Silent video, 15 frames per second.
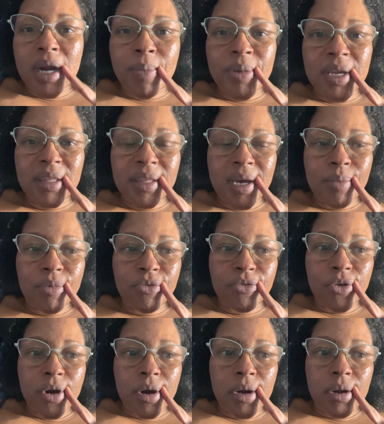I'm gonna eat that
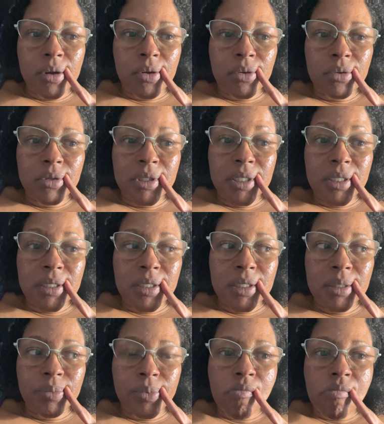before I go to
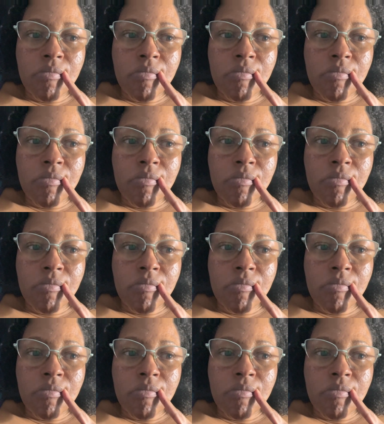sleep.